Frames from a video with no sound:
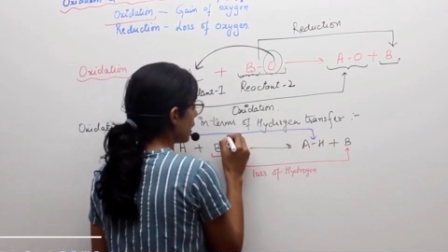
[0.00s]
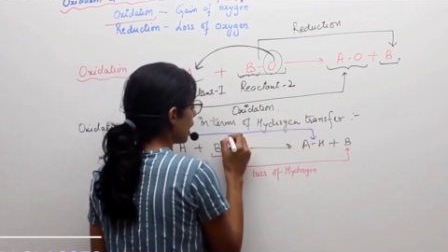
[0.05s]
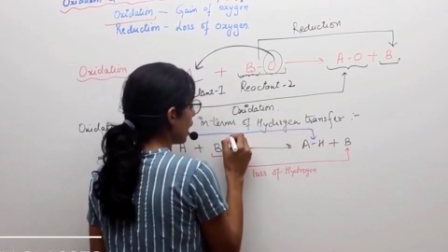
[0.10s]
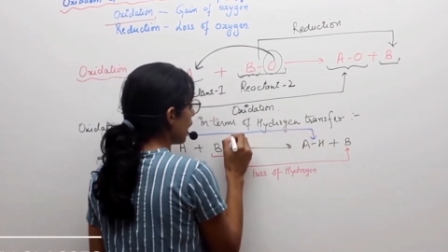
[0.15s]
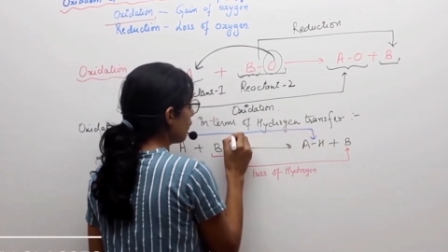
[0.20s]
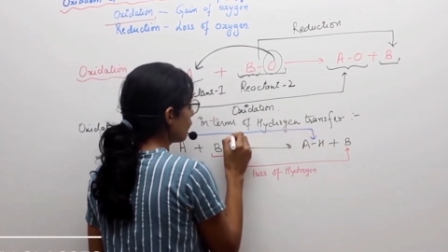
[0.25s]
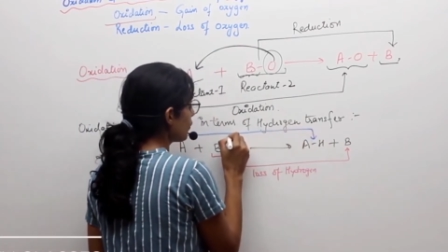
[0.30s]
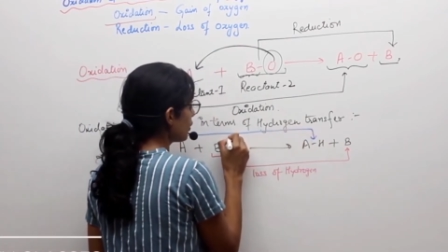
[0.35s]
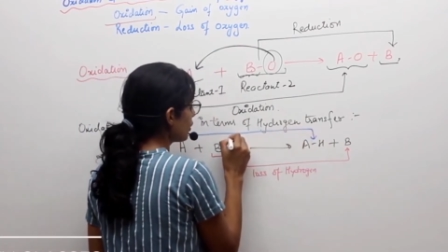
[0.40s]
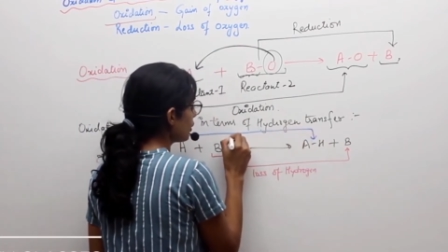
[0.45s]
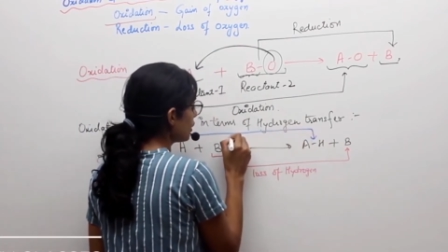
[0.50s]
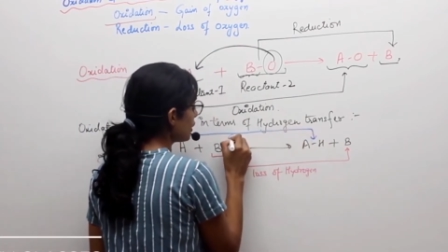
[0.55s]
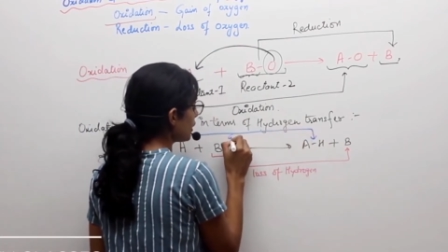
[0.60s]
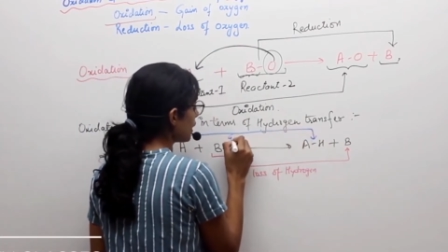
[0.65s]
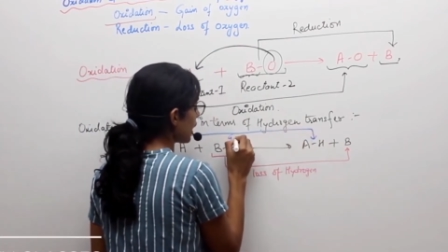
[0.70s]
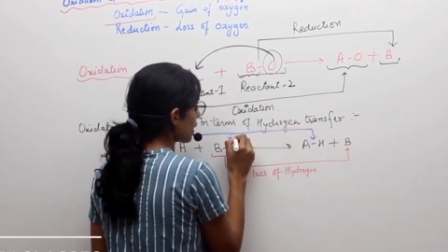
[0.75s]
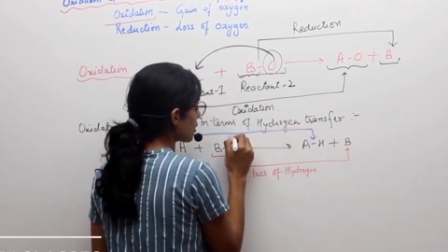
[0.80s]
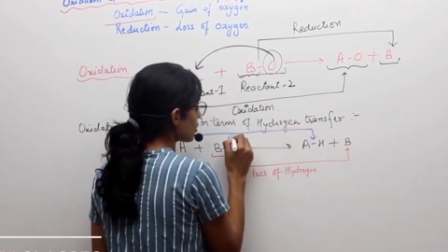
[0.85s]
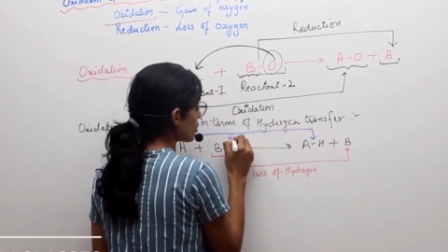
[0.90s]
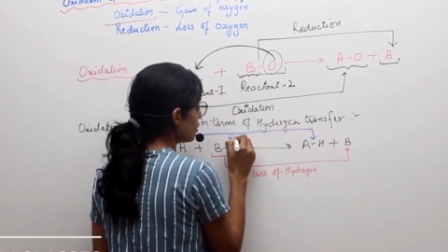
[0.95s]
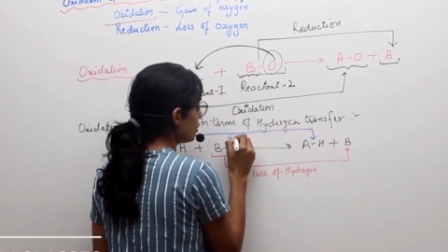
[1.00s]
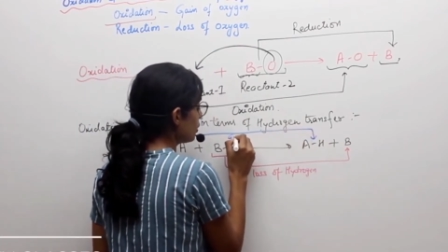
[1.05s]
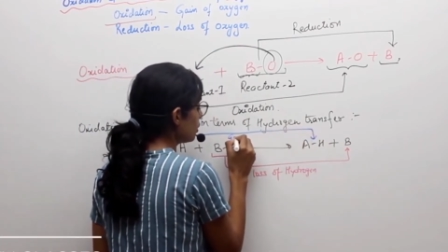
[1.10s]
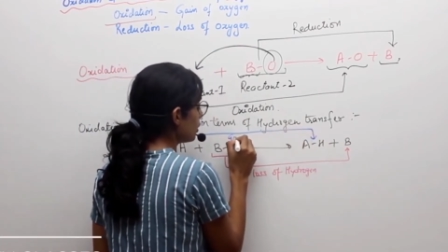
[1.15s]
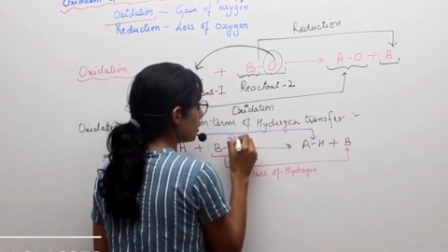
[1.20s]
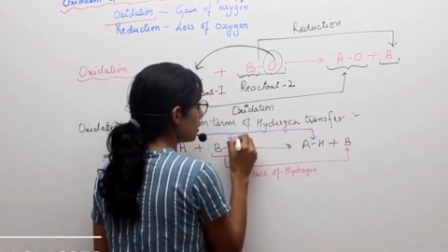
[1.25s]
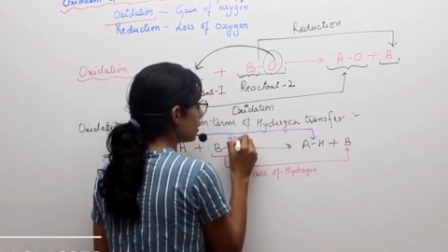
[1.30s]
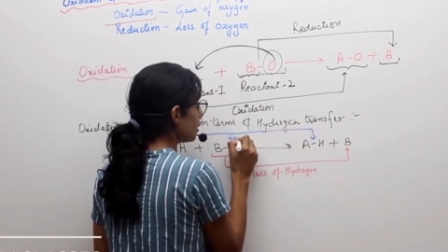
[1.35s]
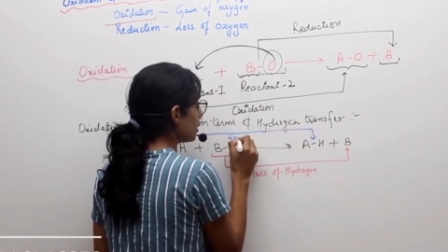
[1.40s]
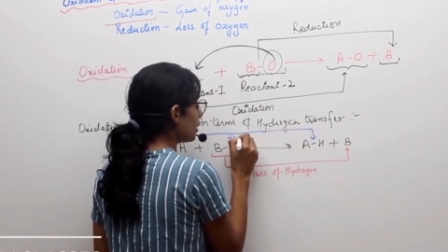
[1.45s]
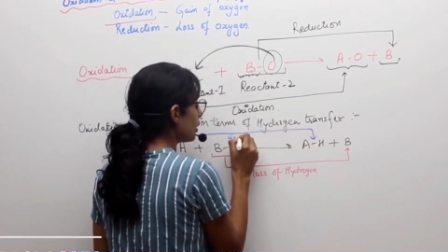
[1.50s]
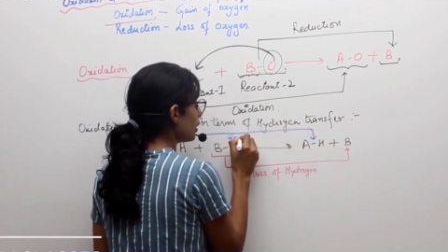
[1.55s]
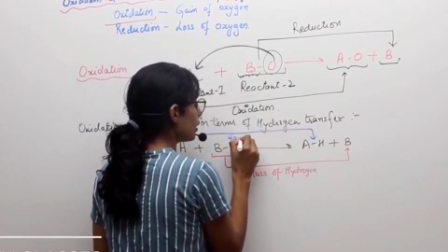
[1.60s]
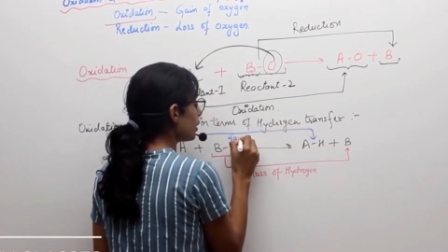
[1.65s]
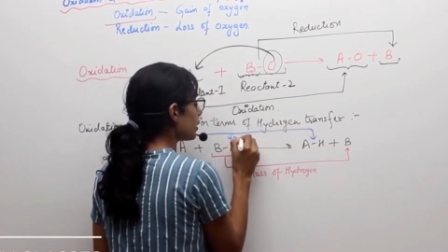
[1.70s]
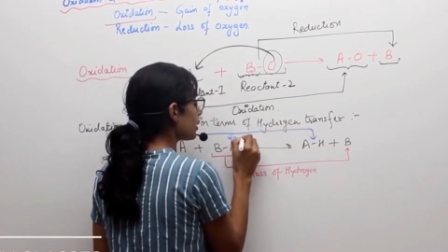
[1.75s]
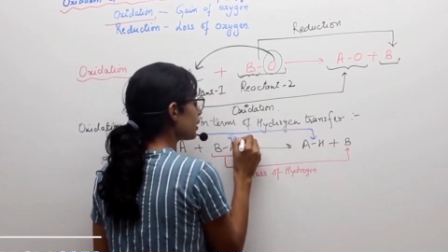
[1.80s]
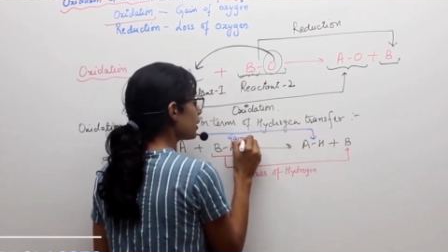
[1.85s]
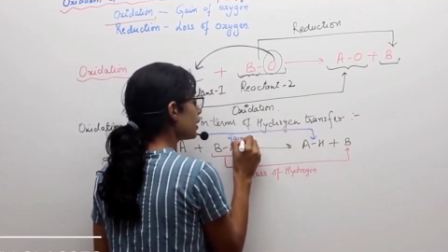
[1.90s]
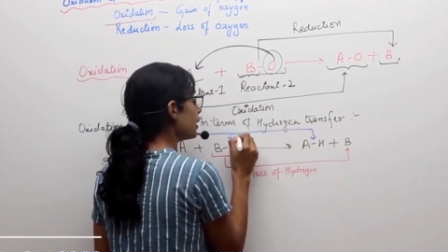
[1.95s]
after the reaction,
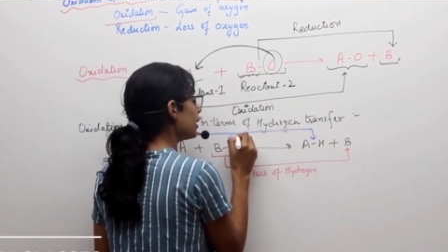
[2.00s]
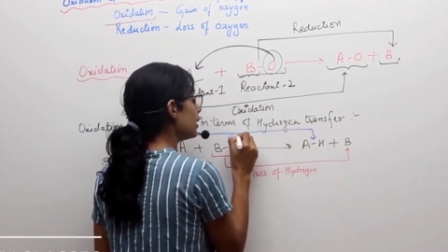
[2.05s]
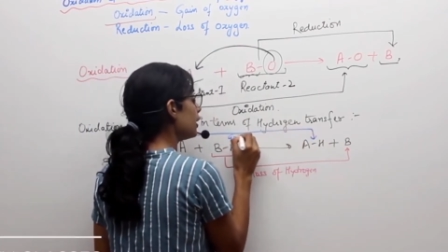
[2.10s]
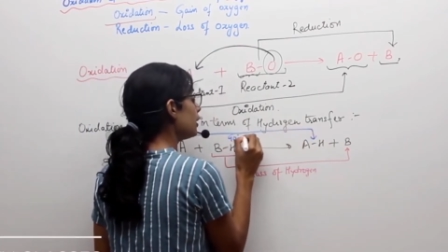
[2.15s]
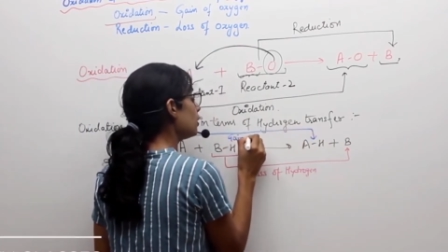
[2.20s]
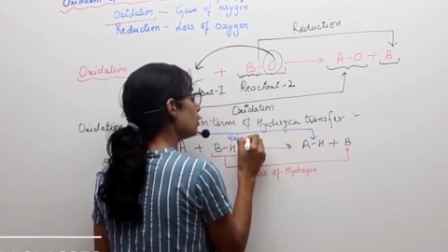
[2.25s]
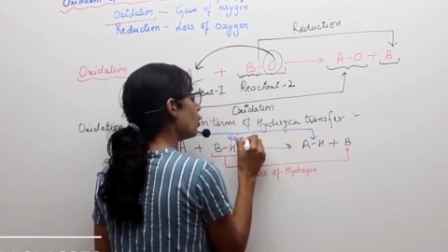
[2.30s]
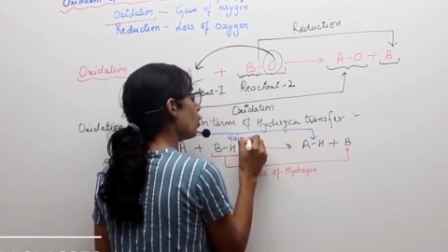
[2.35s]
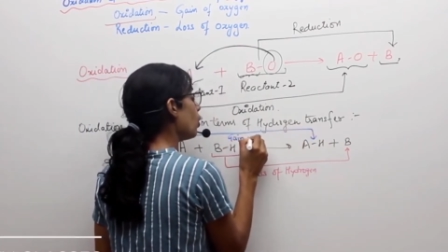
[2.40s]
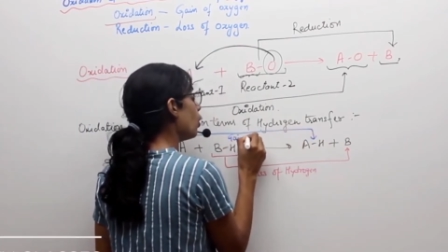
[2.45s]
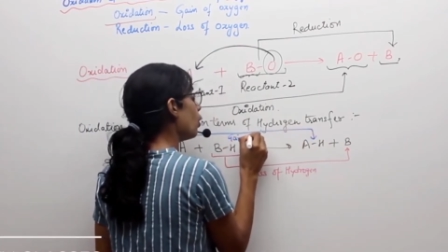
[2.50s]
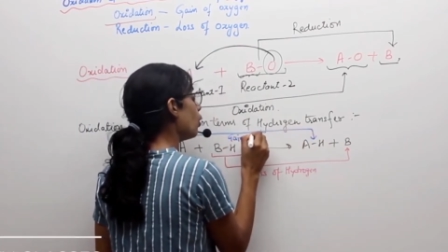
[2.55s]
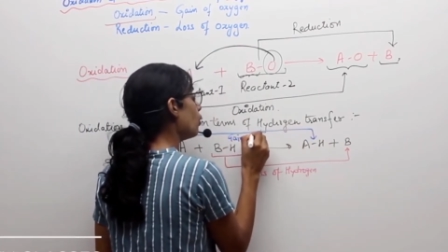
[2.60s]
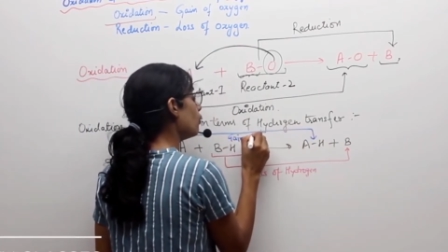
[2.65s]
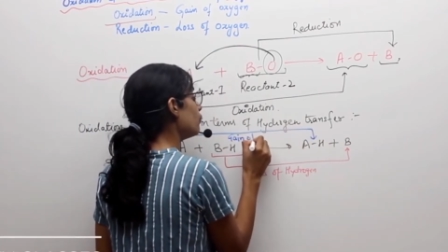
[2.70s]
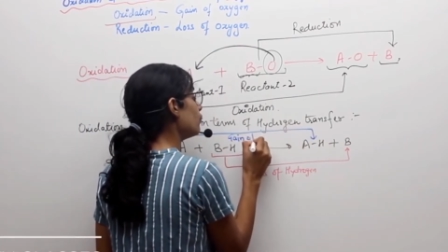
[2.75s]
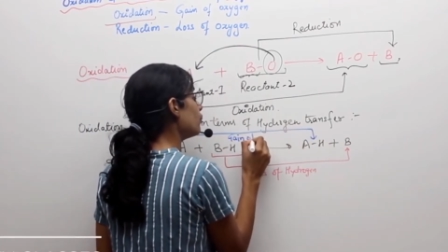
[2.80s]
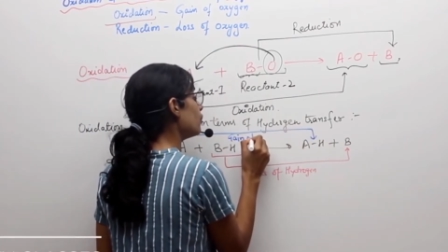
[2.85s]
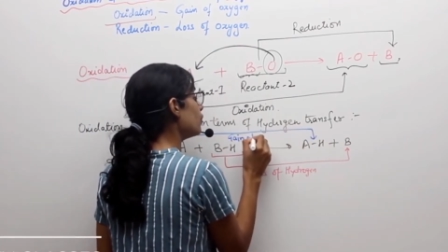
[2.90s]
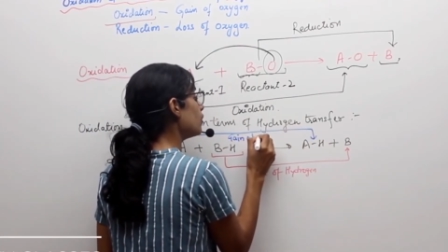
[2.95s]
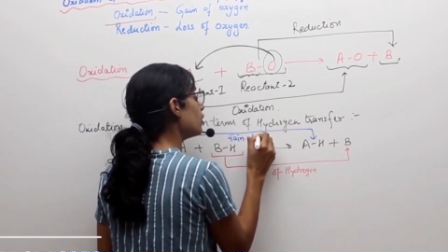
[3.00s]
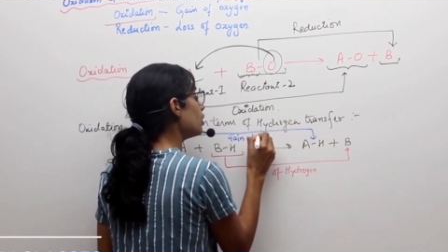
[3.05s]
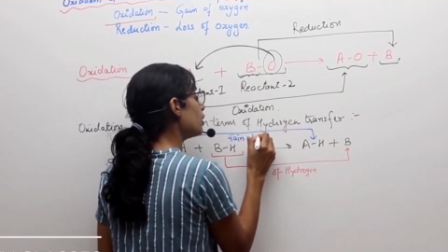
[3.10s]
gain of